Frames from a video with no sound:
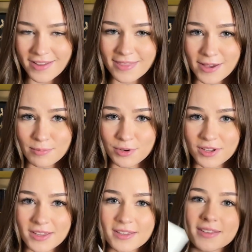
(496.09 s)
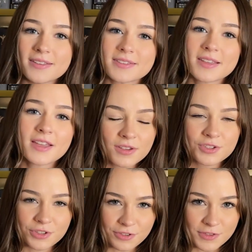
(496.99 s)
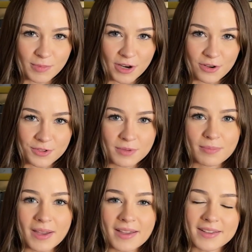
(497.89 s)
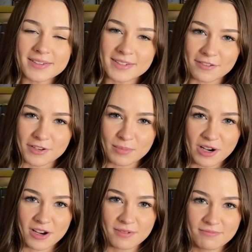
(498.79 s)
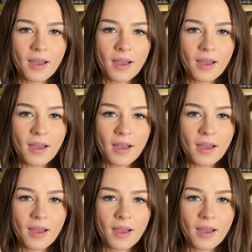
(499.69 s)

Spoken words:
and that book is Shield of Sparrows by Devney Perry.